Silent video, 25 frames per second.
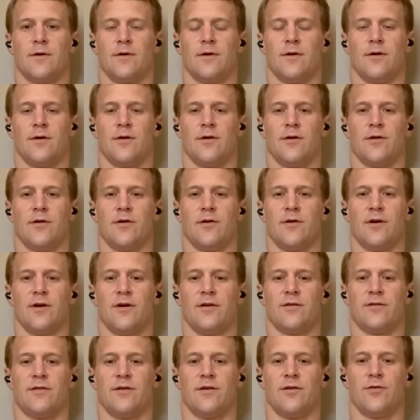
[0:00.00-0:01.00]
And on your
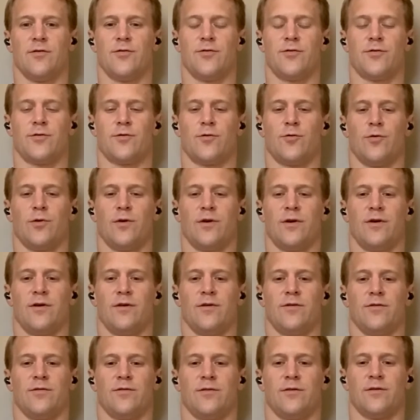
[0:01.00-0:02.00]
exhale,
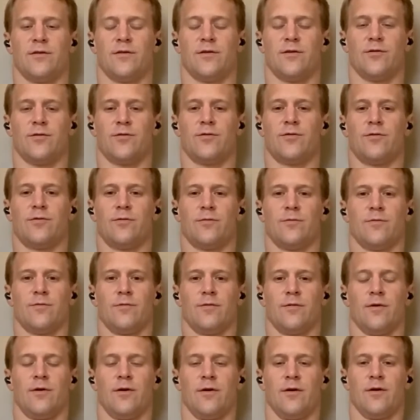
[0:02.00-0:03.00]
squeezing those
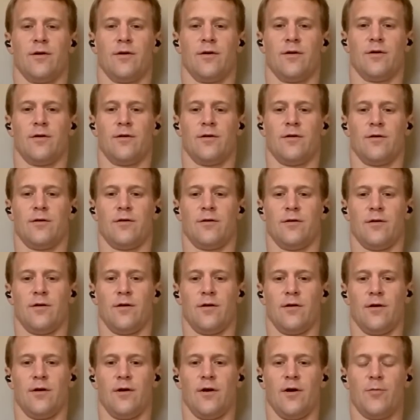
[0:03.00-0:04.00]

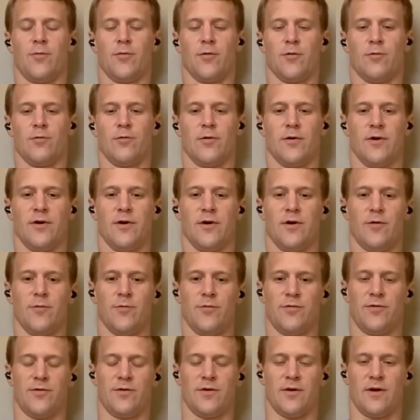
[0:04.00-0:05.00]
upper
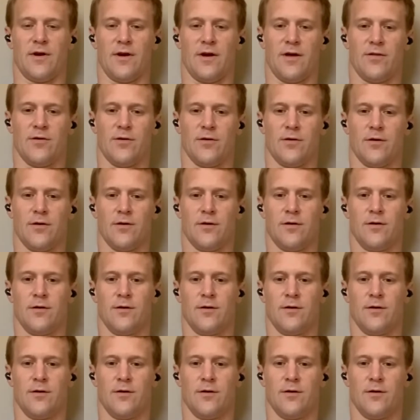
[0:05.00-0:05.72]
ribs together.